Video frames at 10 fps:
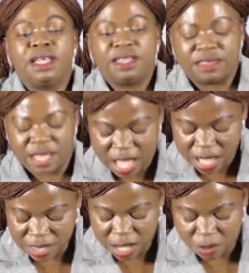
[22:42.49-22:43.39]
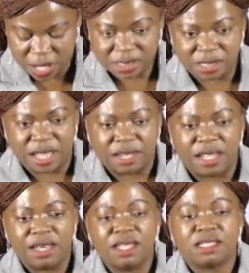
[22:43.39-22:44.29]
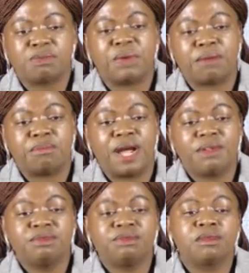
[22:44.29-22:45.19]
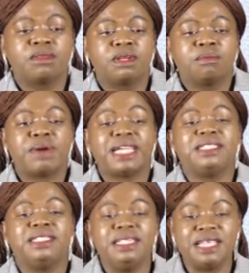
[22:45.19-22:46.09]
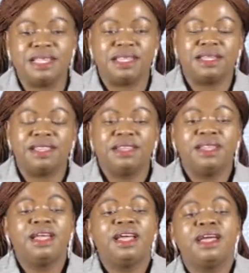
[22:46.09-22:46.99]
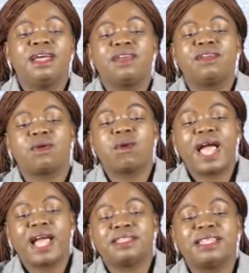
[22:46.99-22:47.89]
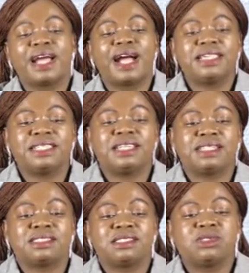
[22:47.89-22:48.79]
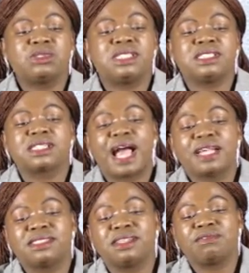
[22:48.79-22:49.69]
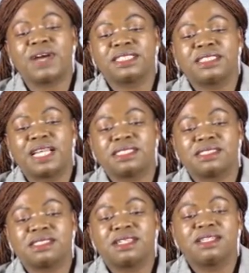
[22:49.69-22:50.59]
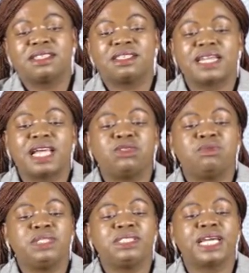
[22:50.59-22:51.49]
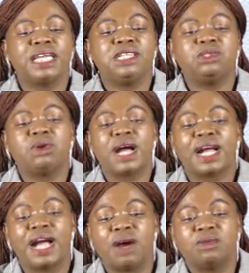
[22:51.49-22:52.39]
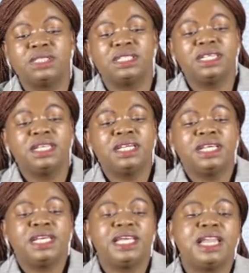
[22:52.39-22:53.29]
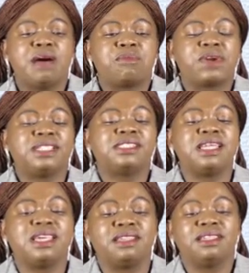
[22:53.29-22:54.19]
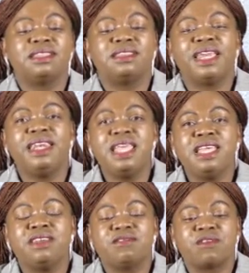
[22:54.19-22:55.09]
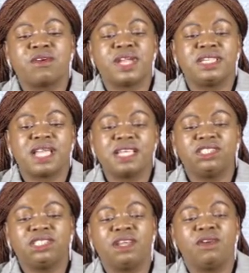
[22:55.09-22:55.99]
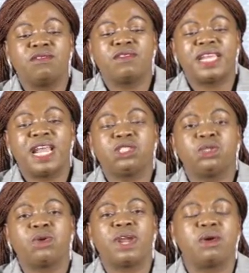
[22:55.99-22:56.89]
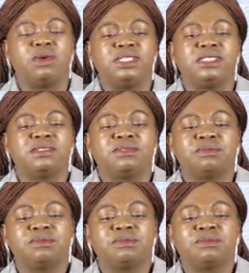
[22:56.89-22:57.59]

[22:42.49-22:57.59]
The other question in this paper, part D, required the candidates to discuss the factors that are to be taken into account in appraising the need for retention of financial records.